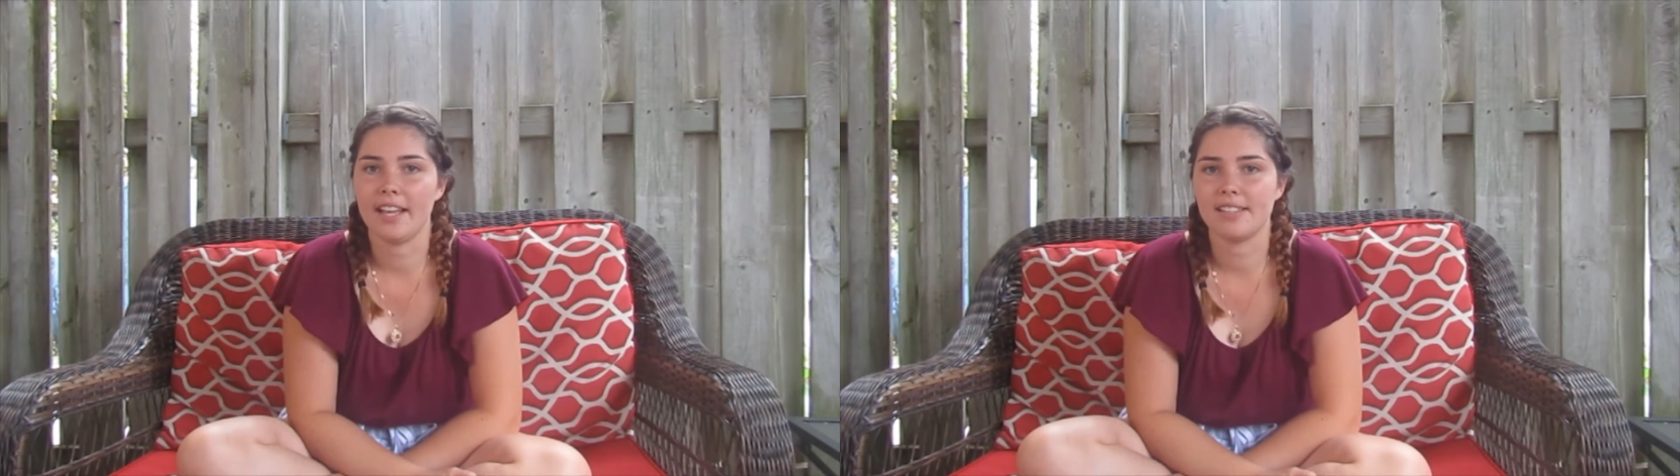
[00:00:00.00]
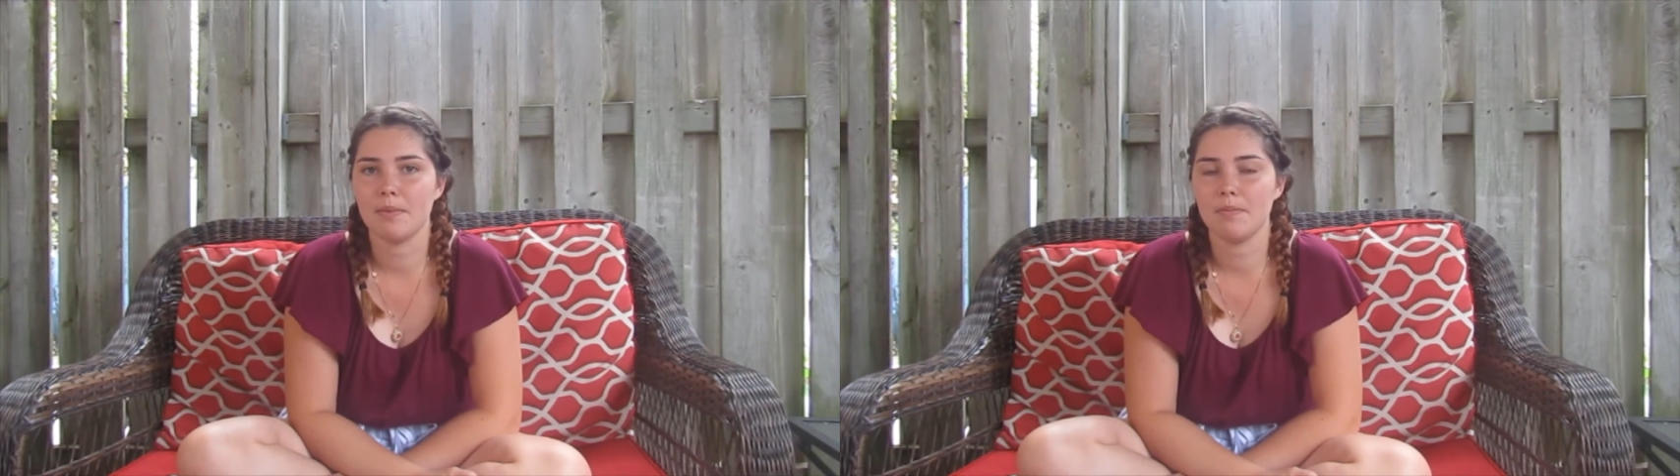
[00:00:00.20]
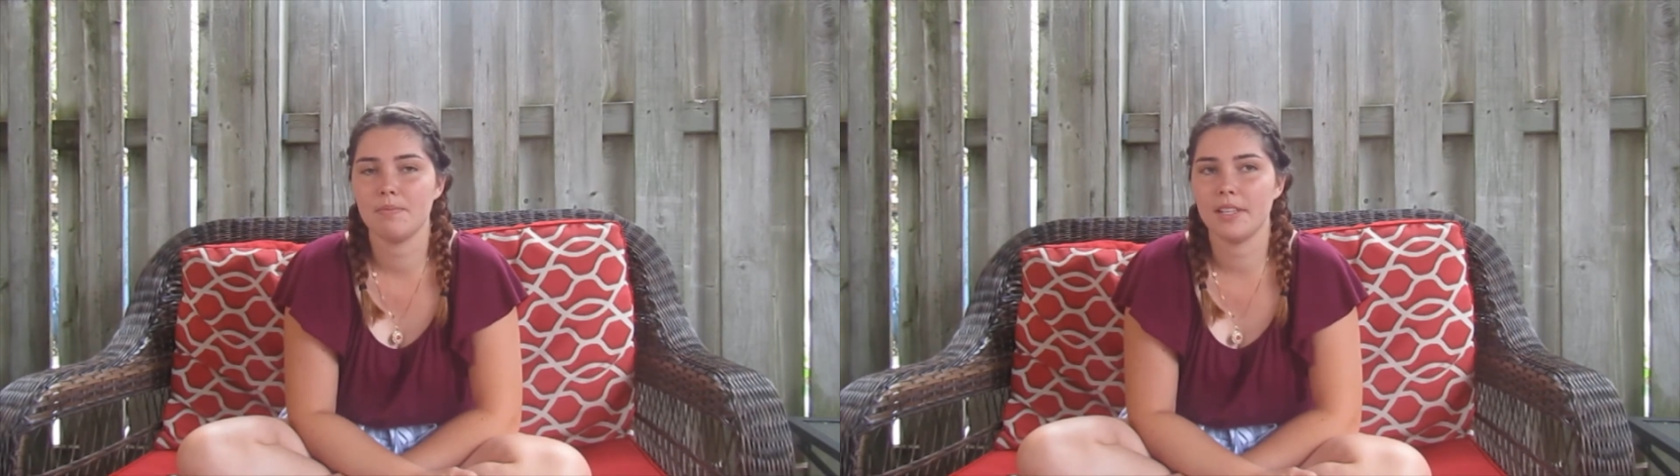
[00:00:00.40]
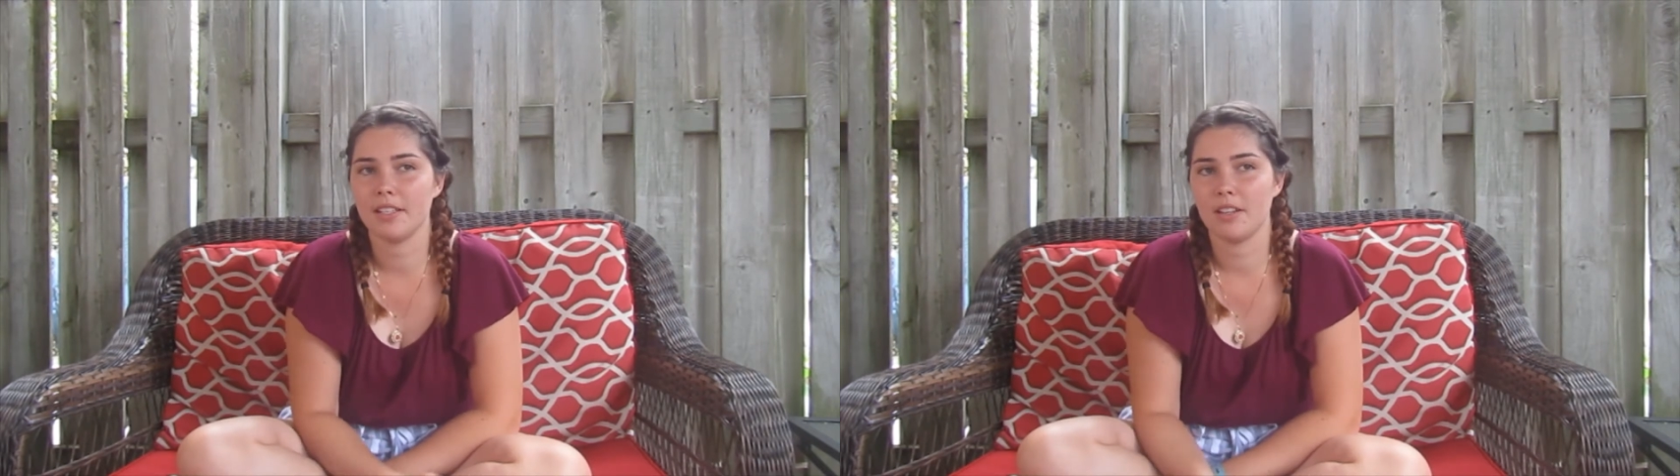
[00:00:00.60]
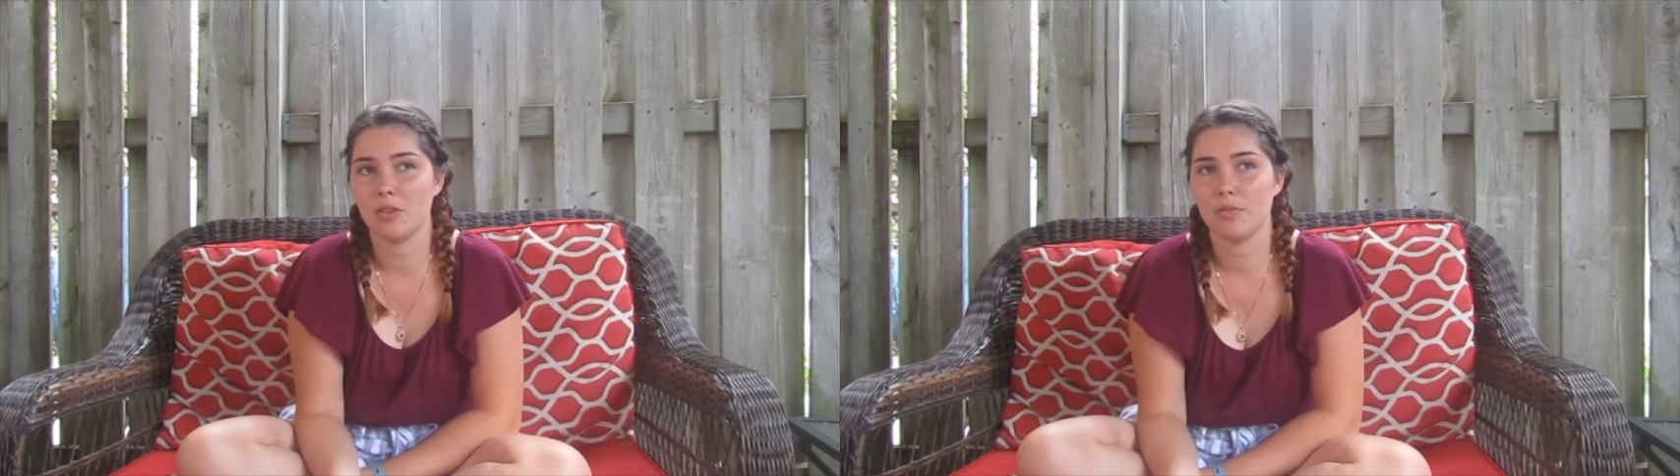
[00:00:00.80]
same thing
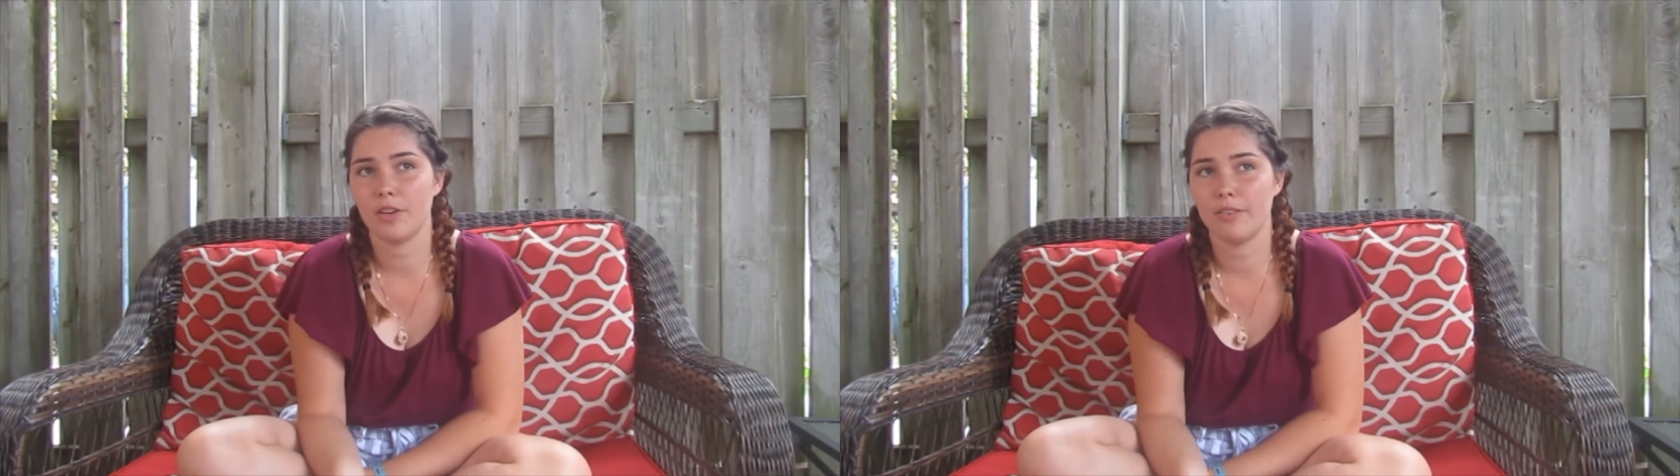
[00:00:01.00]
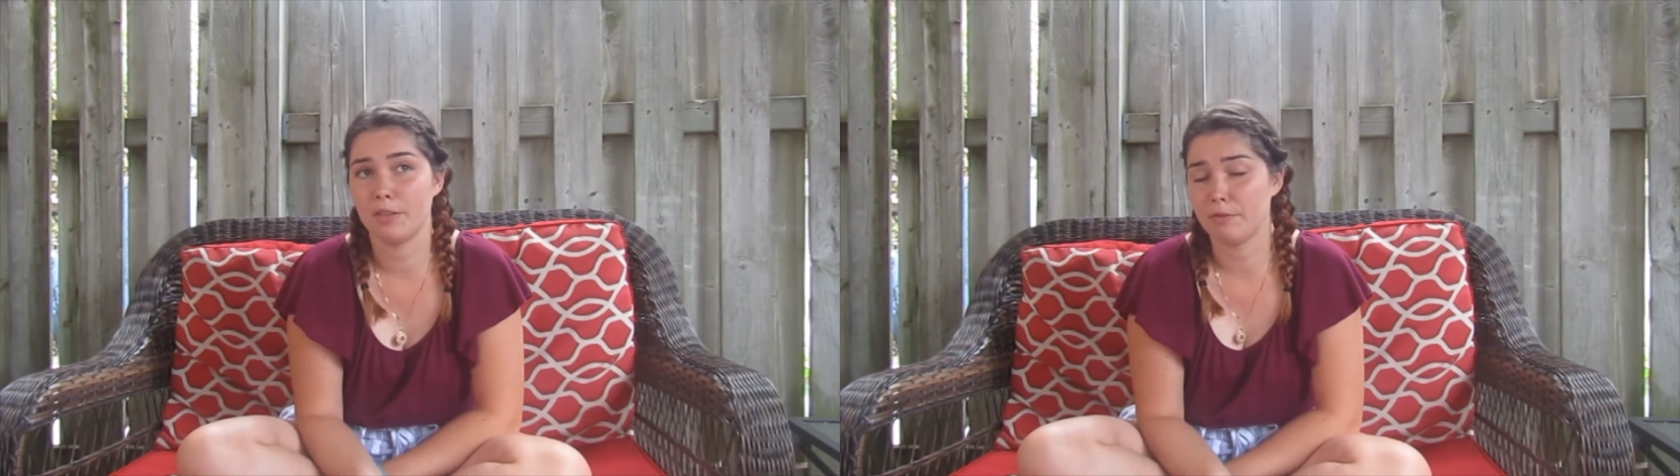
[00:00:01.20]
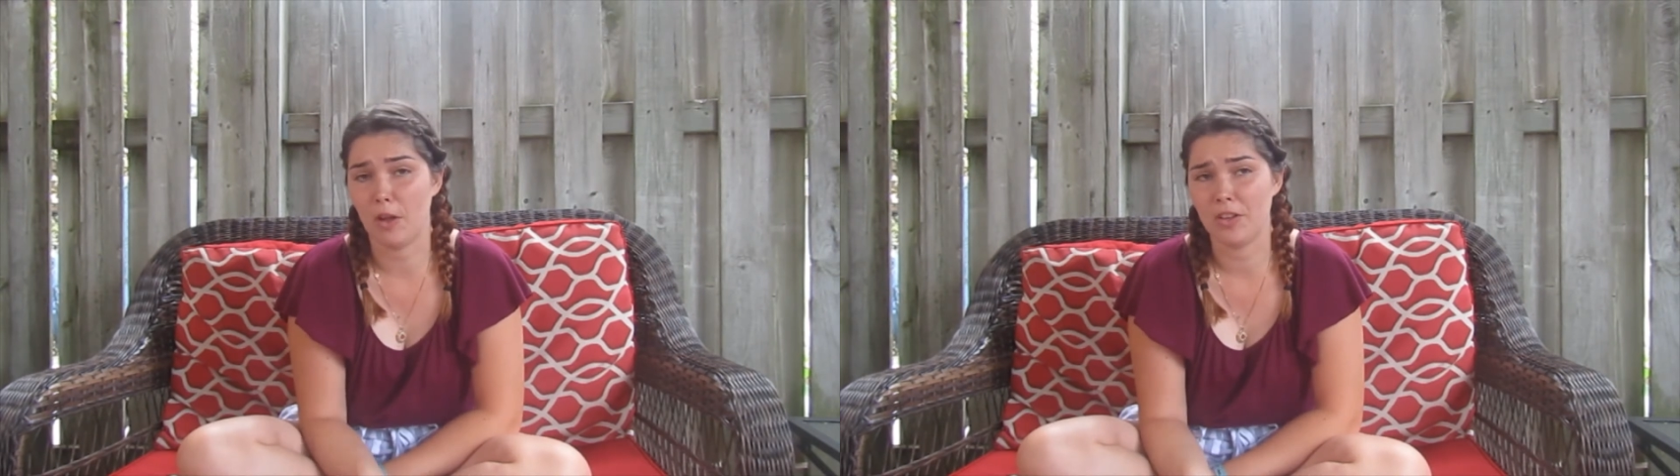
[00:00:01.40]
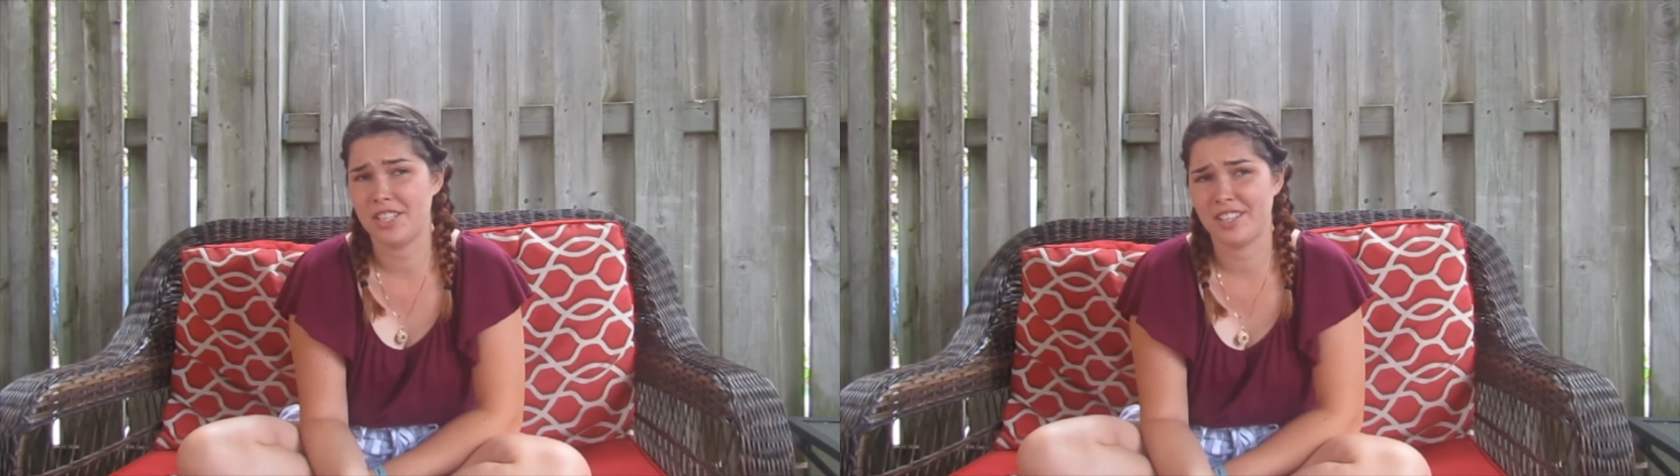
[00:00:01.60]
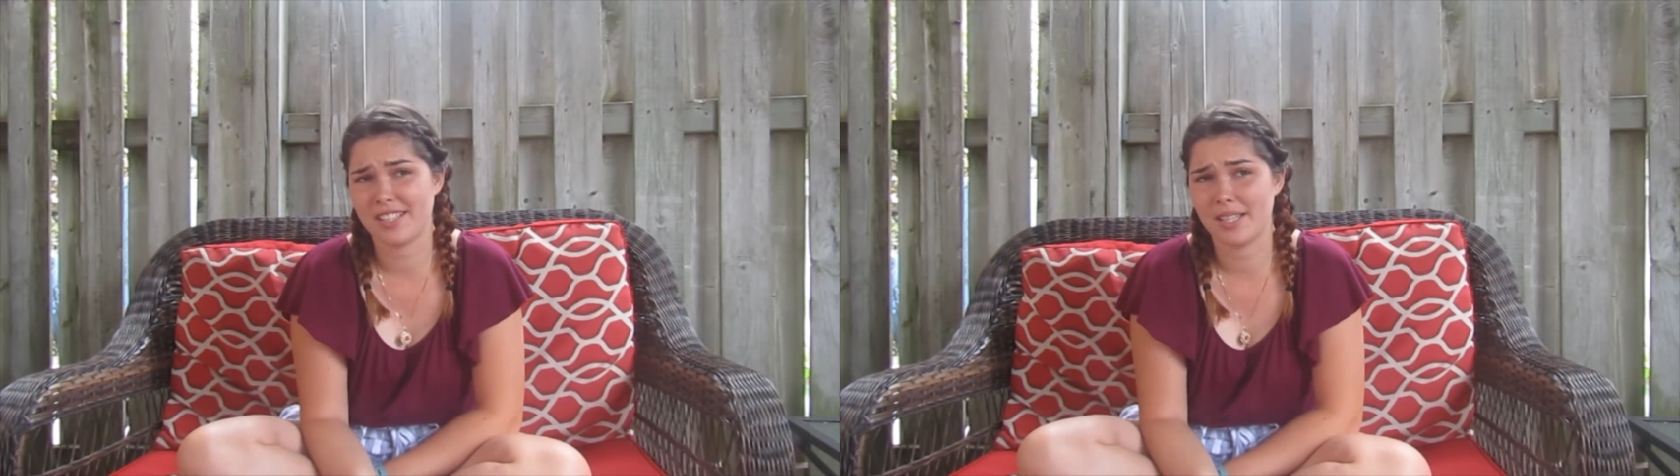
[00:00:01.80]
goes for if you're
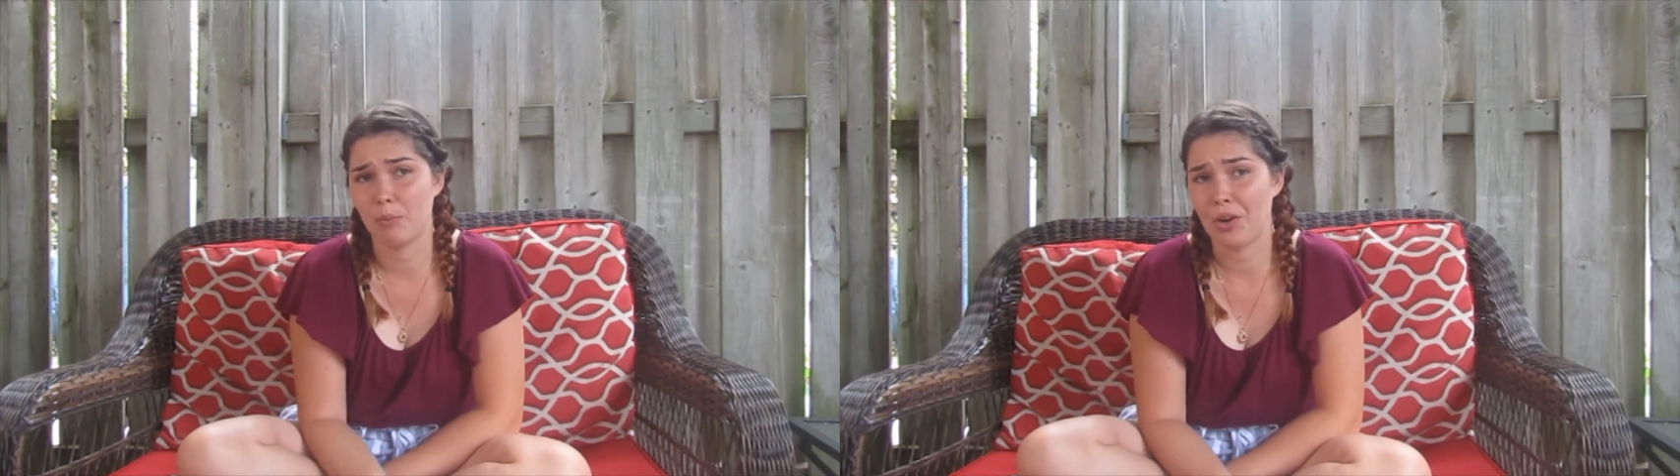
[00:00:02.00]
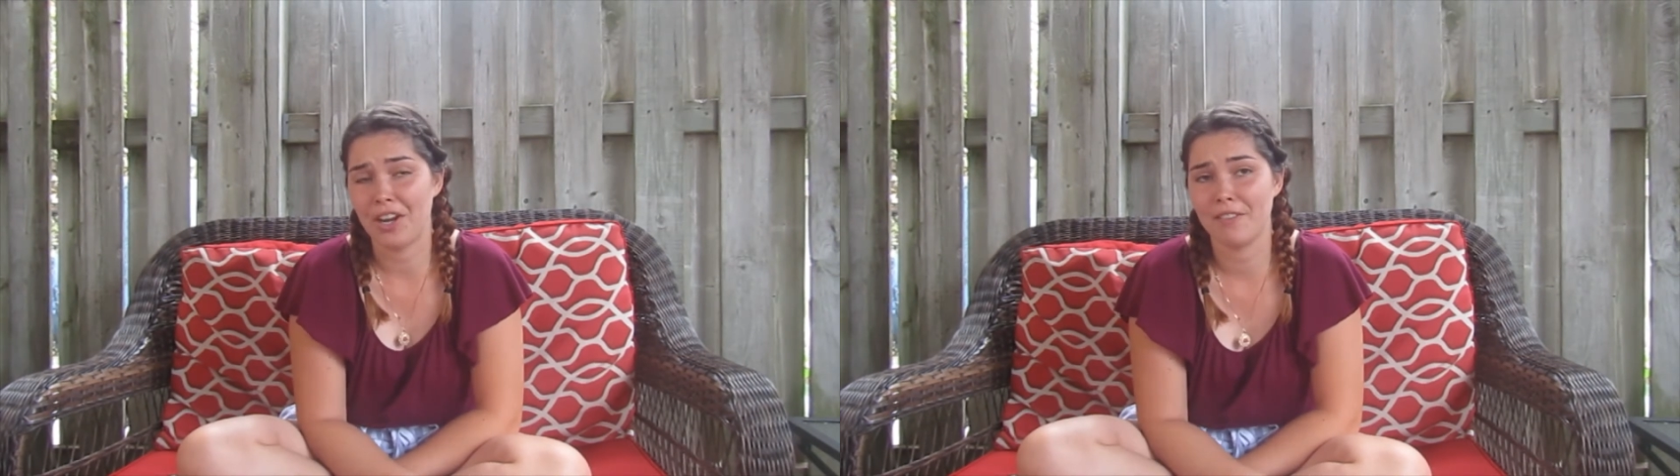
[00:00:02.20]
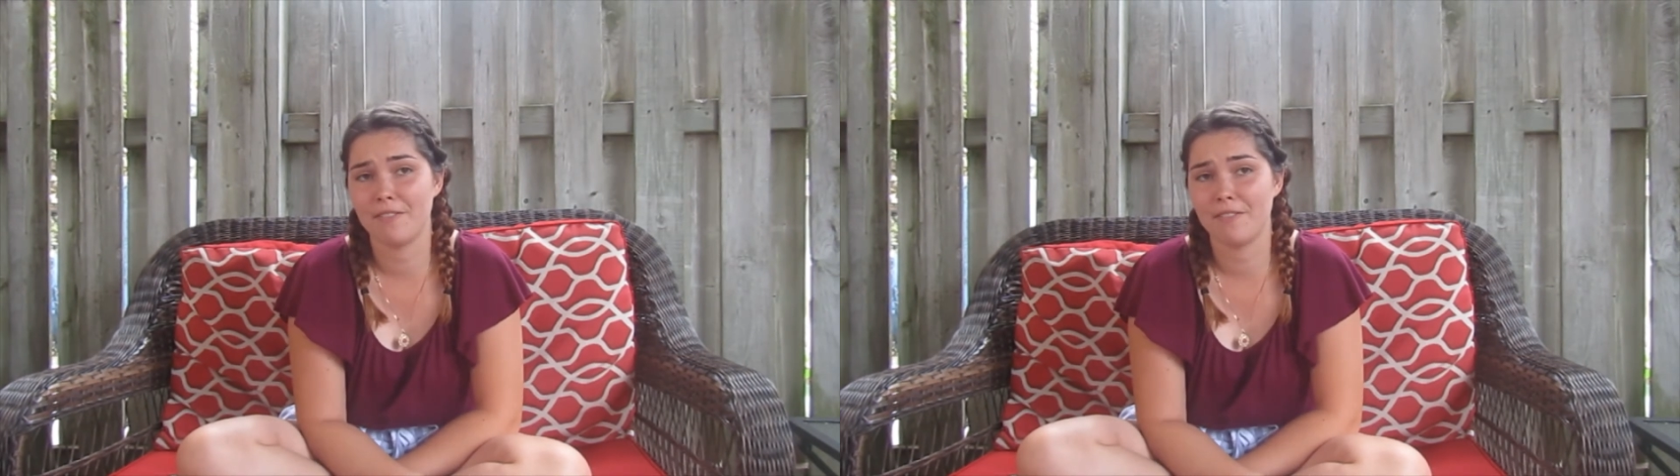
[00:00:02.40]
volunteering somewhere.